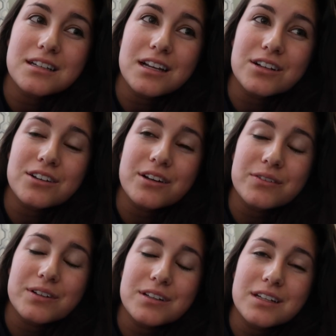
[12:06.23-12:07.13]
I don't know, I
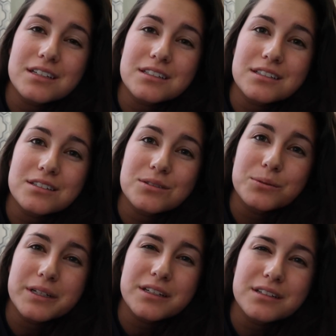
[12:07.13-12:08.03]
felt like
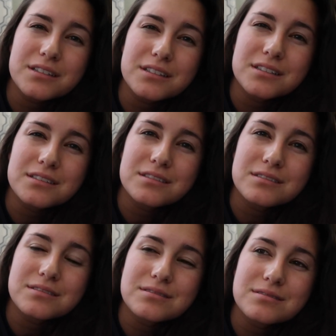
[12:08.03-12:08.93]
weird.
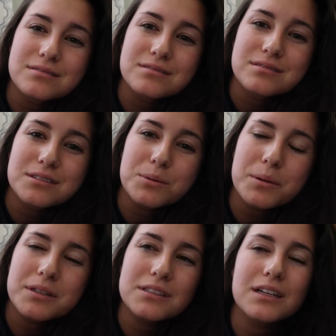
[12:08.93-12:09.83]
It's
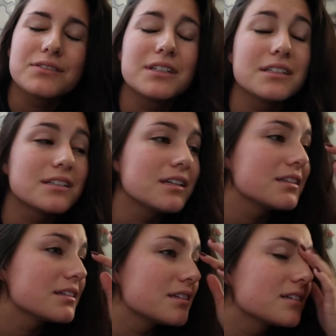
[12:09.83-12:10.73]
probably because I haven't eaten
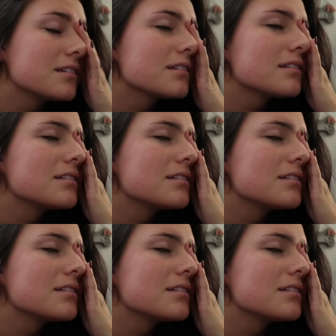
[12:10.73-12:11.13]
anything.